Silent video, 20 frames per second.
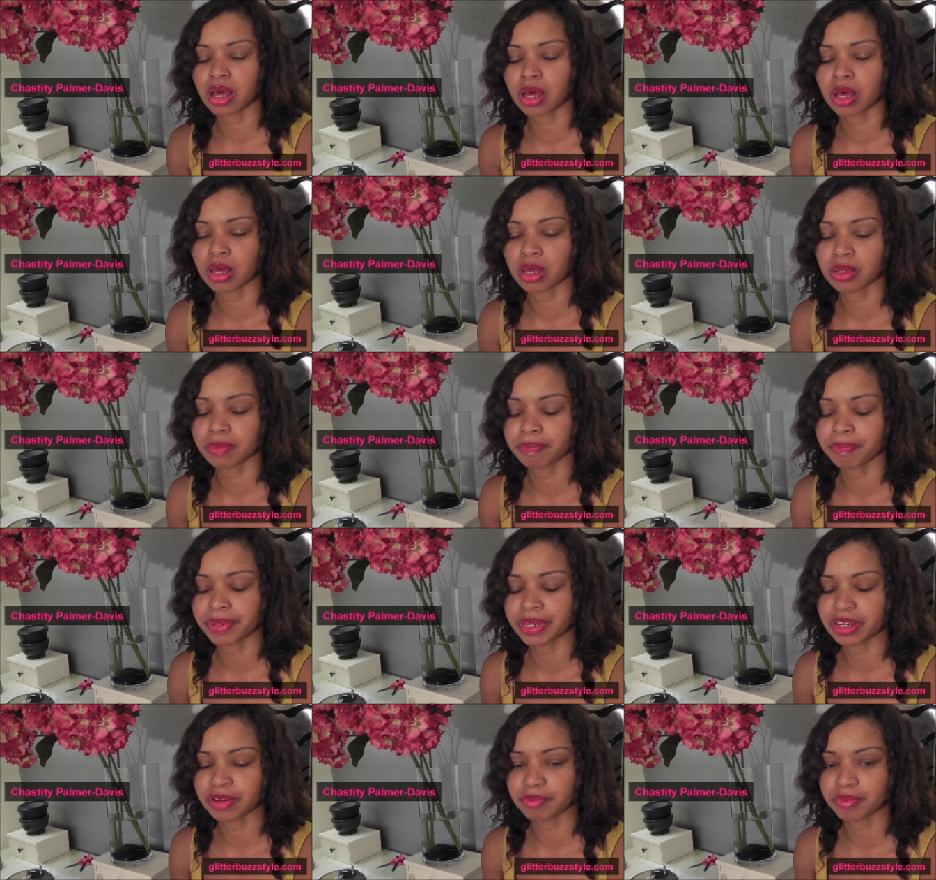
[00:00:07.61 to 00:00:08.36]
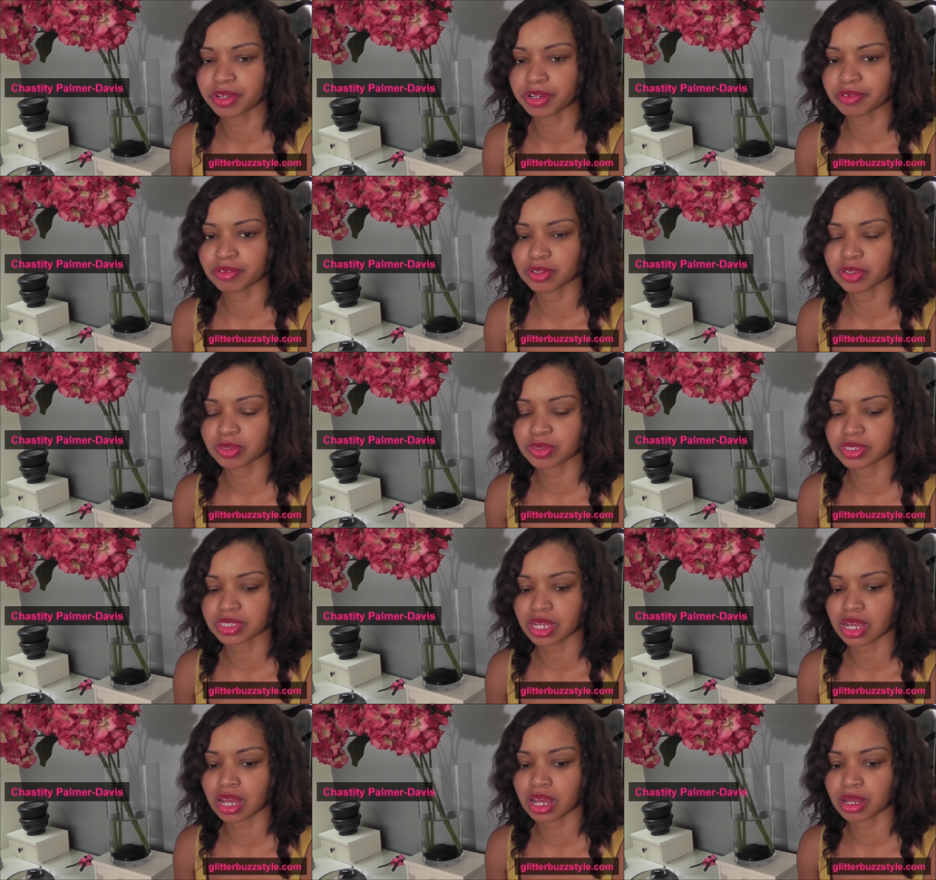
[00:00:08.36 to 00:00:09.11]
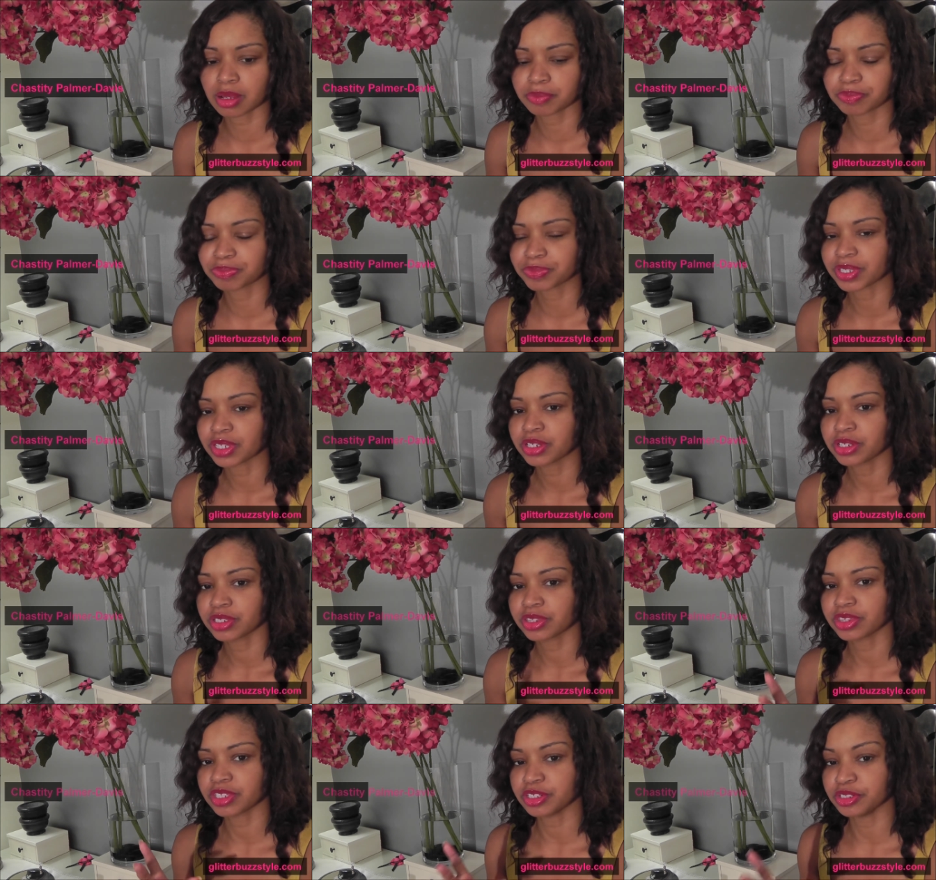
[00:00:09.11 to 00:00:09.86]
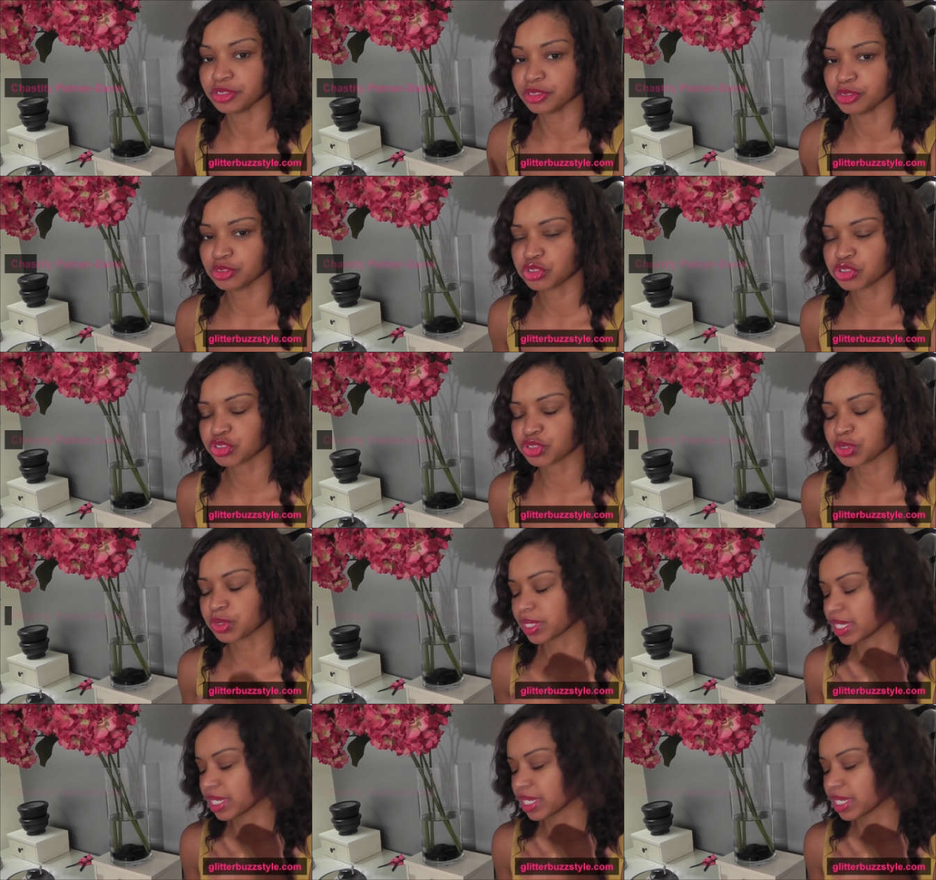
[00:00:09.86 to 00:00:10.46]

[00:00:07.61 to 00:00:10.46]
on Bare Minerals, um, the Neutral